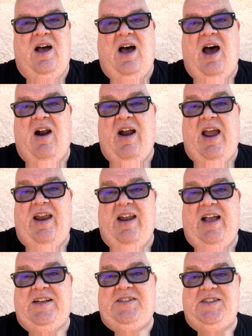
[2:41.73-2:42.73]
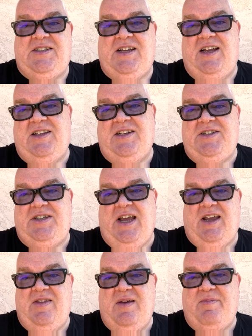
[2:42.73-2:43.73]
All right, I just got done
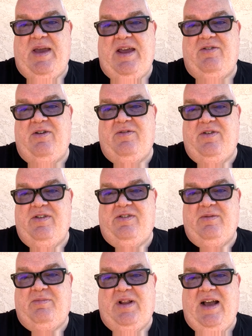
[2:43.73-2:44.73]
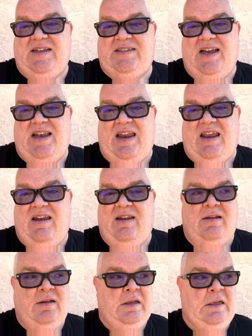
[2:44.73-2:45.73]
checking the pantry for the supplies I need,
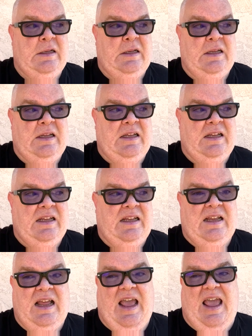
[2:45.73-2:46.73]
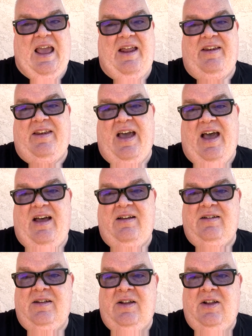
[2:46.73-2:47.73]
and
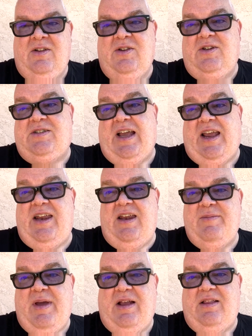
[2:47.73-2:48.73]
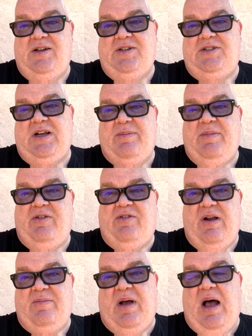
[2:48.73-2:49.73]
looks like I need to make a little shopping
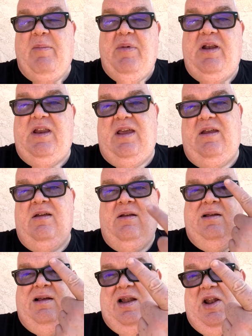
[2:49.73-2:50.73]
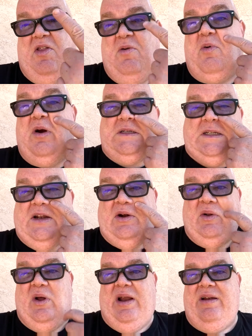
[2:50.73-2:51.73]
trip. I'm going to need another pork
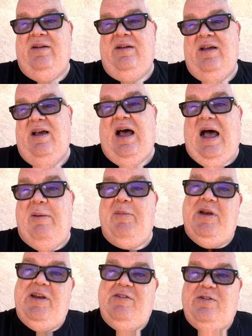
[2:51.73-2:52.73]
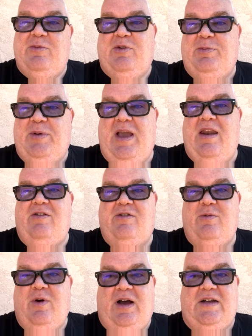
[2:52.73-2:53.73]
tenderloin. I'm going to need some spaghetti
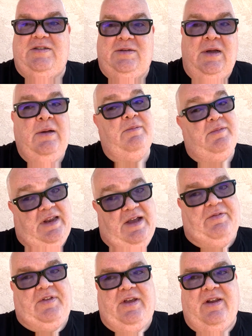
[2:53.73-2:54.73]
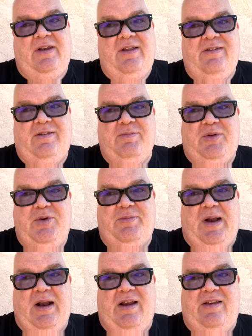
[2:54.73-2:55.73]
squash. Definitely going to need some
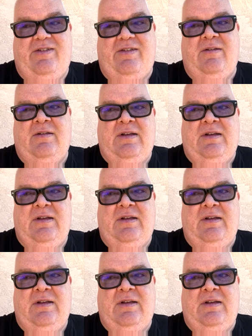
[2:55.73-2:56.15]
blueberries